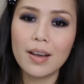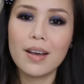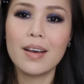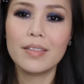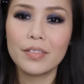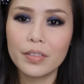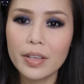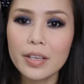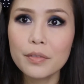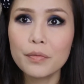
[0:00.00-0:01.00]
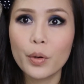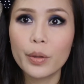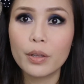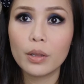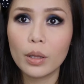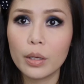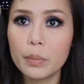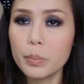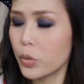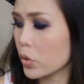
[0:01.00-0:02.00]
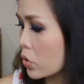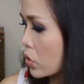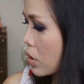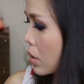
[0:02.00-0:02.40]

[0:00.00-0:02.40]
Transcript: And then for the lips,